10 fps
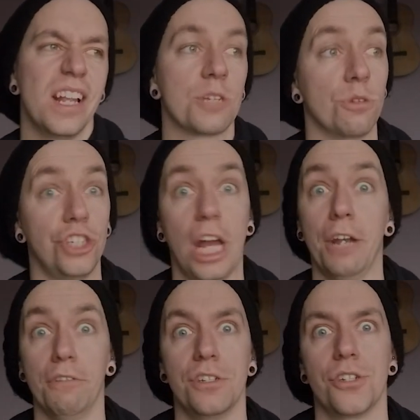That's why
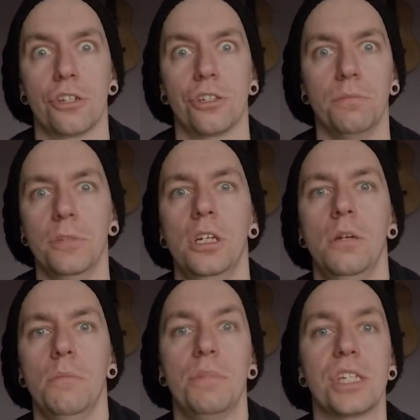January is such a
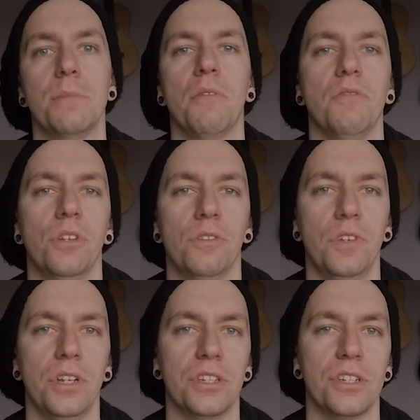busy month for the
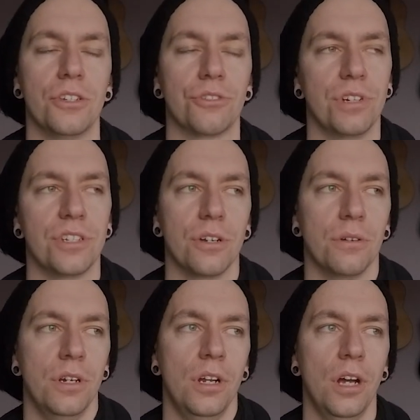fitness industry, so
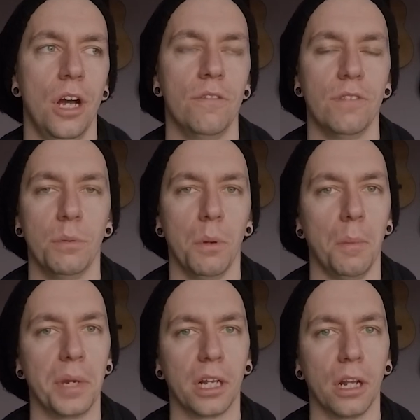hopefully we
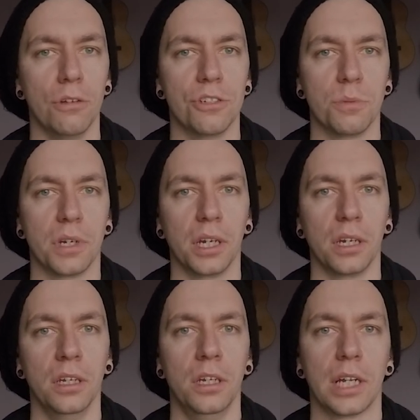won't be closed and we
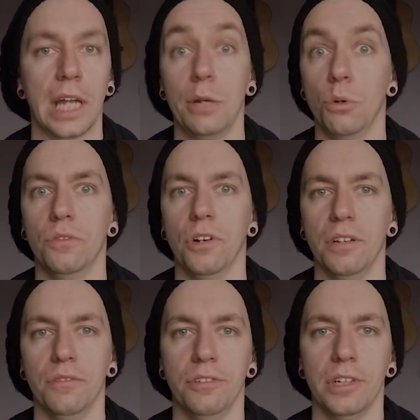can get you all
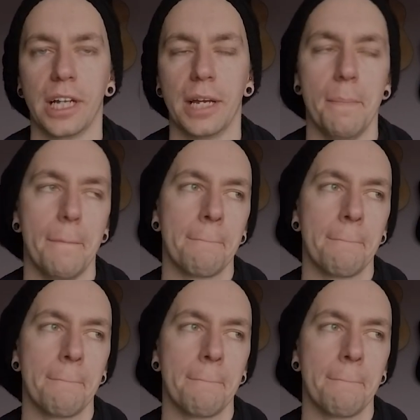fighting fit again.